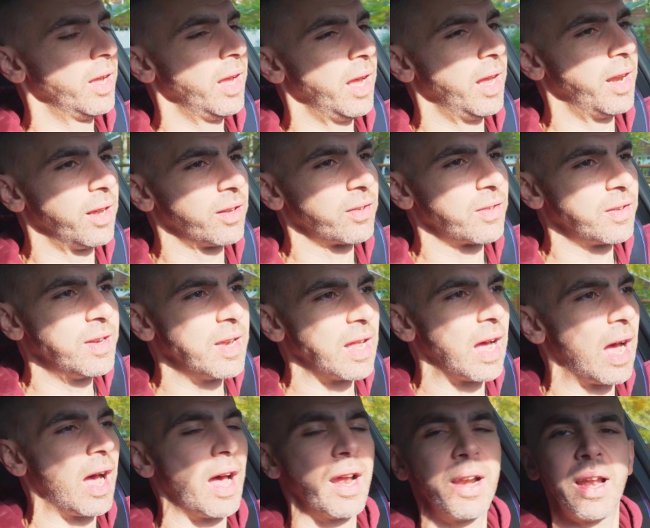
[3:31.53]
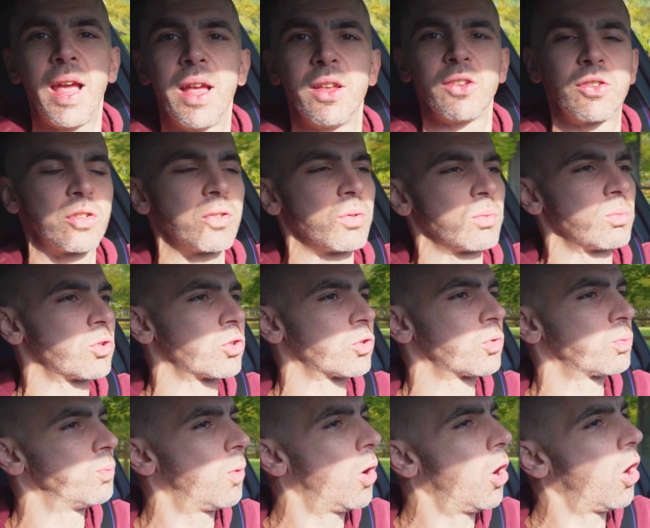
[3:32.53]
It is not as
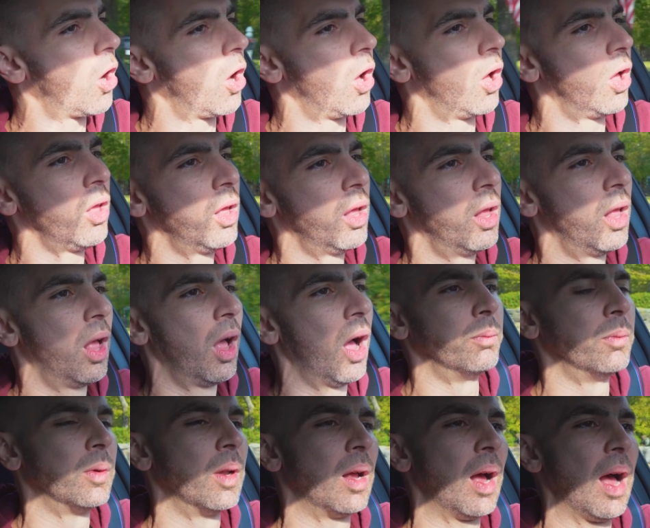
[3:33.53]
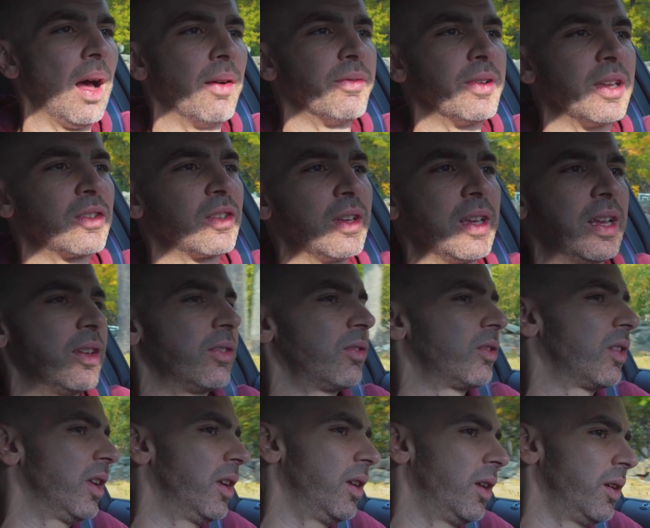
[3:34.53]
small, obviously,
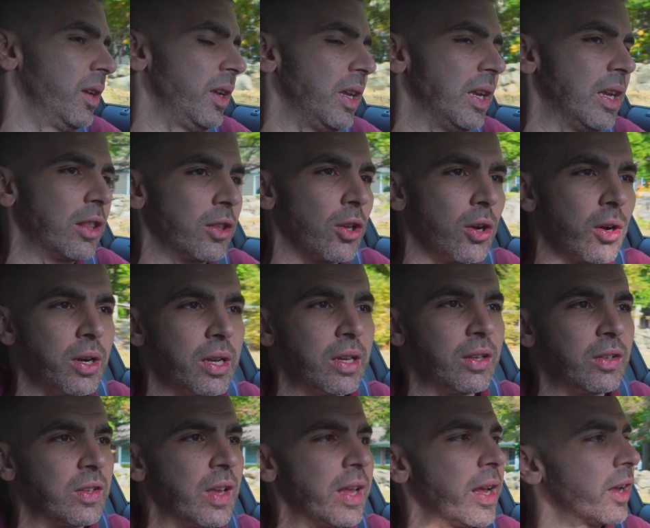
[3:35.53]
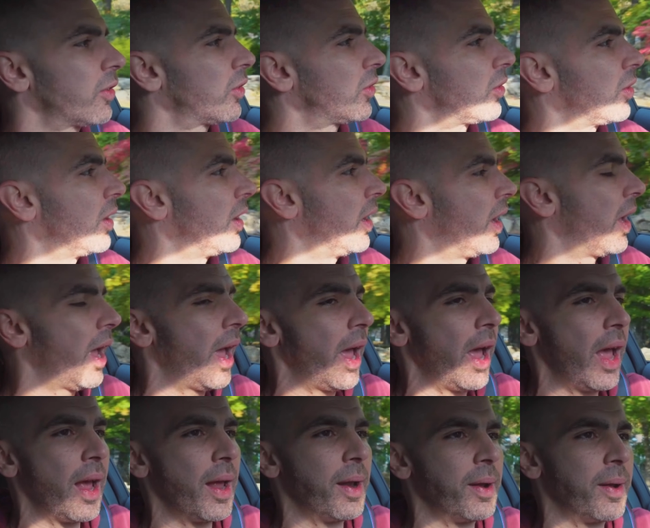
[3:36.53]
as the E36,
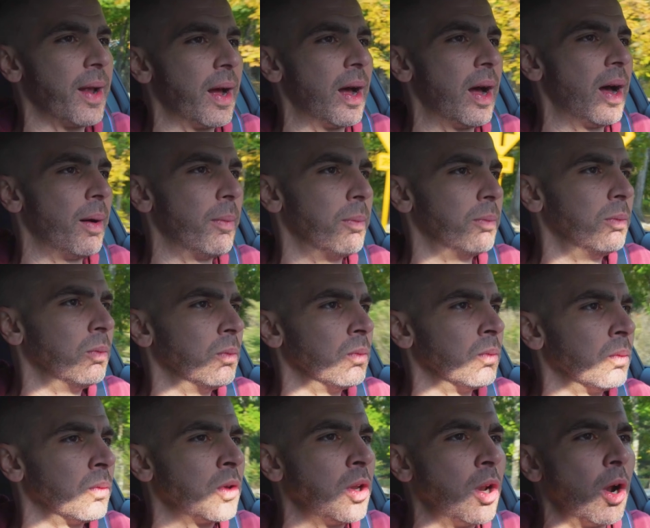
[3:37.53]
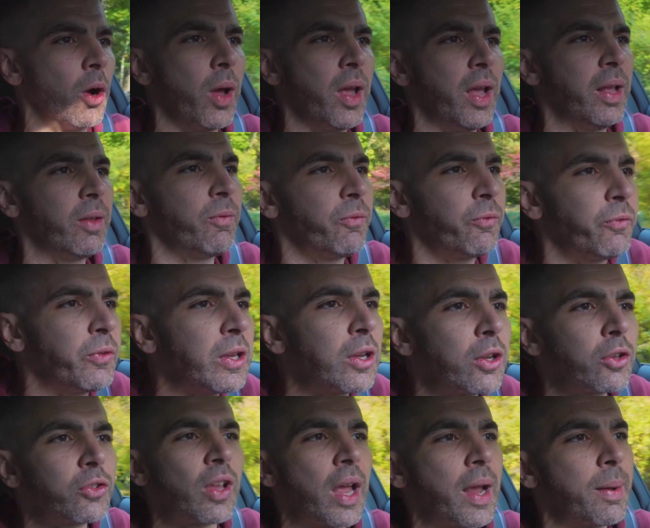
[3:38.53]
and you know, it
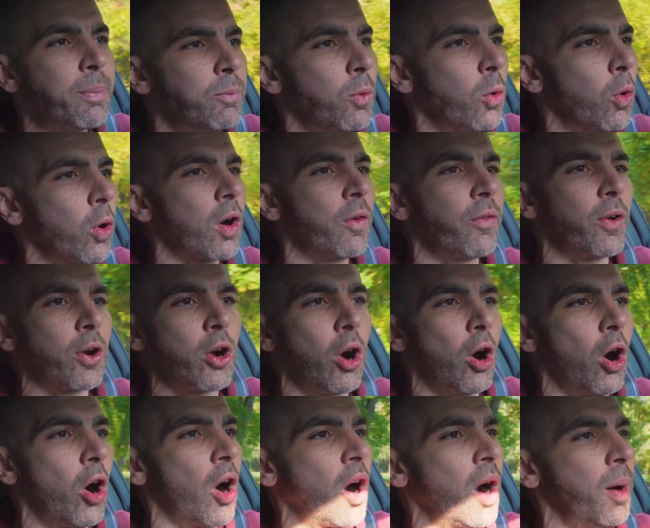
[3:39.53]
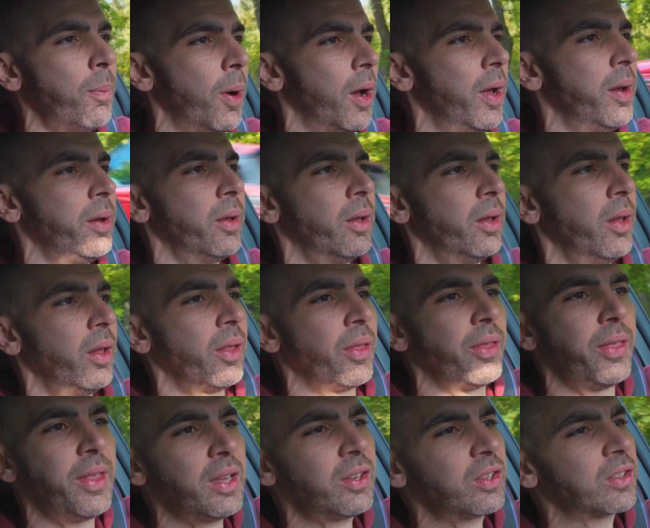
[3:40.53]
feels like more of a car, but
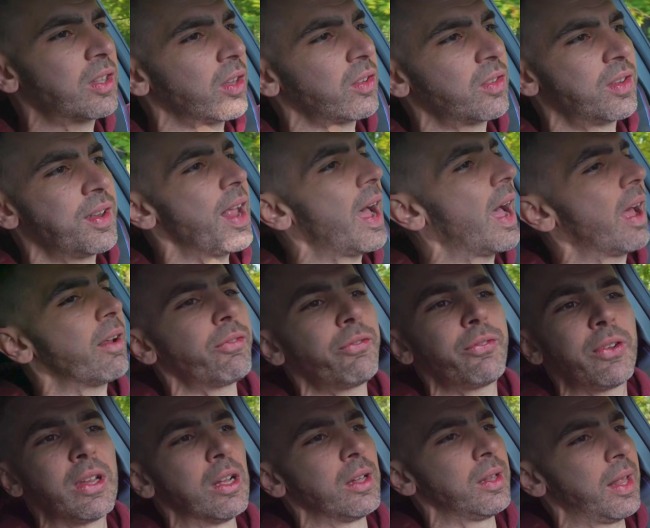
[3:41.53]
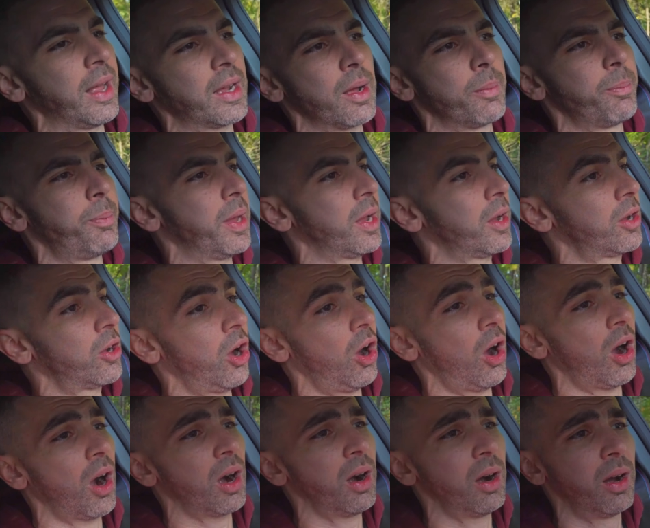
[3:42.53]
this does not feel like a big
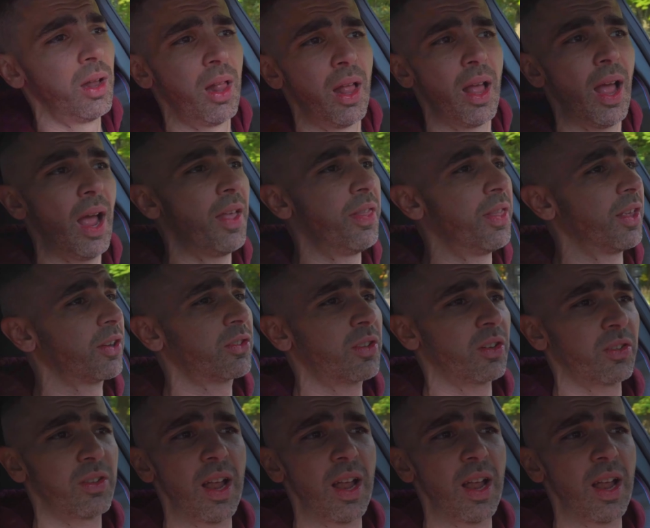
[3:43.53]
car, and this does